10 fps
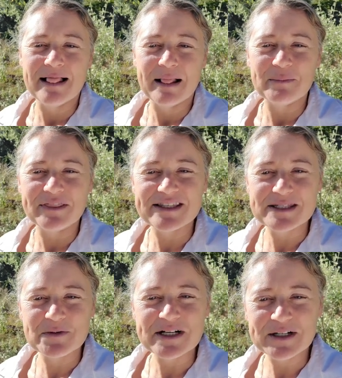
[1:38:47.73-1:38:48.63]
But this
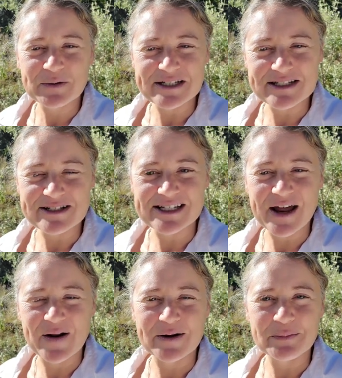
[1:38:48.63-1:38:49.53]
morning, Christos got
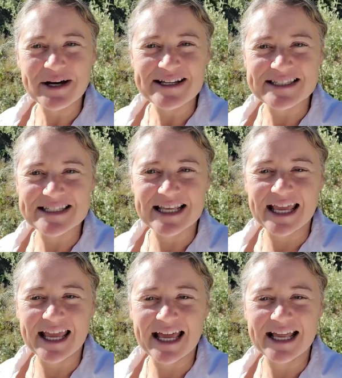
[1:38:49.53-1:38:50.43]
on a bus,
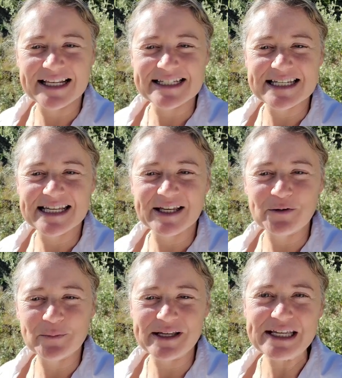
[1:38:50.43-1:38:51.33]
and
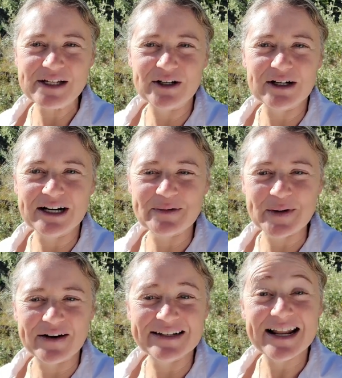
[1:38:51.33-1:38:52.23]
he'll be here in
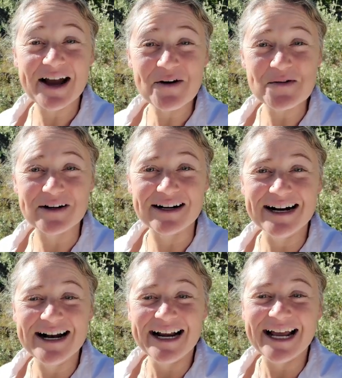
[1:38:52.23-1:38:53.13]
about an hour.
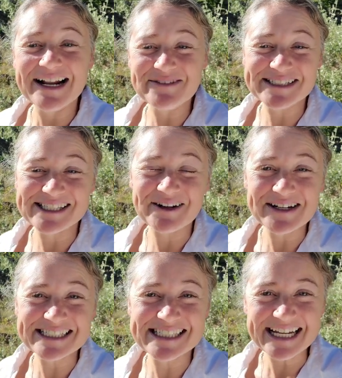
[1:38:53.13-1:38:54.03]
And I was so
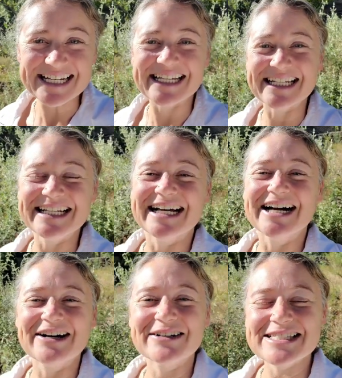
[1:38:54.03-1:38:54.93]
excited
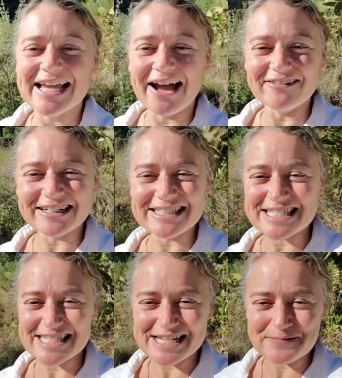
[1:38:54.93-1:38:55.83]
because I haven't got to
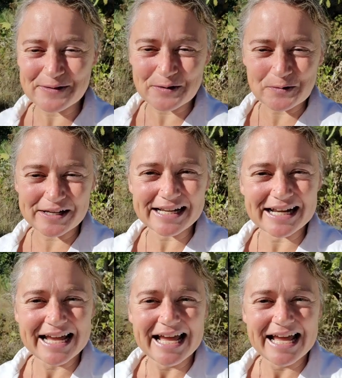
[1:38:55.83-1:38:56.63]
see him in a week.